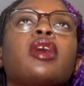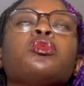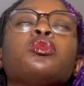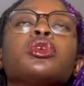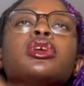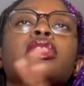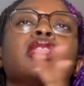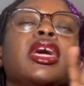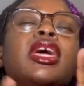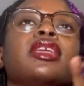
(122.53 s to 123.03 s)

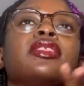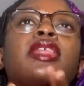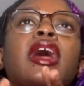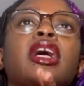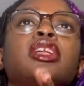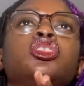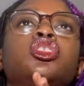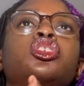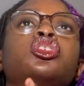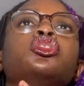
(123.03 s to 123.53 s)
relate
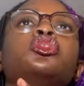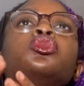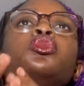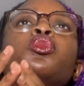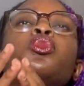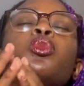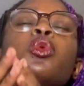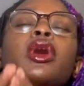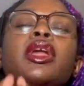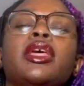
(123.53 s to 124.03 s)
that to
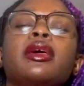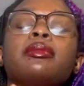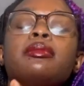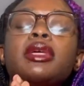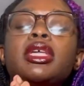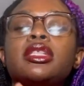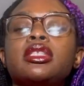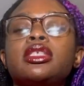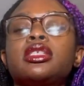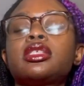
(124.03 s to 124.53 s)
what it
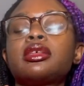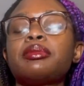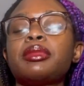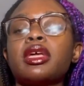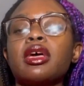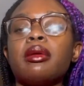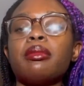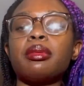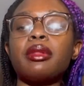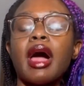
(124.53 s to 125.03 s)
means to be
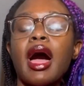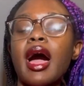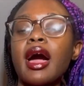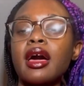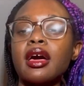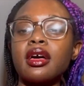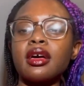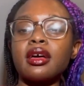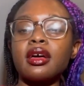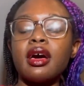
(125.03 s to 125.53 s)
a black
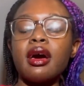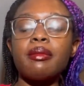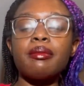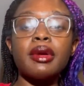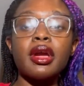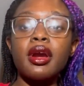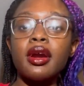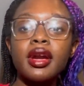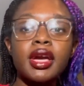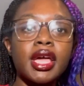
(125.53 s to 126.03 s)

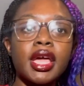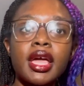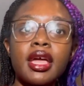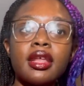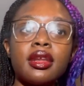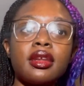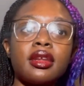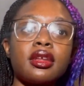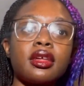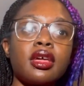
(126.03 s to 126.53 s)

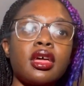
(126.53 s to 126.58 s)
American.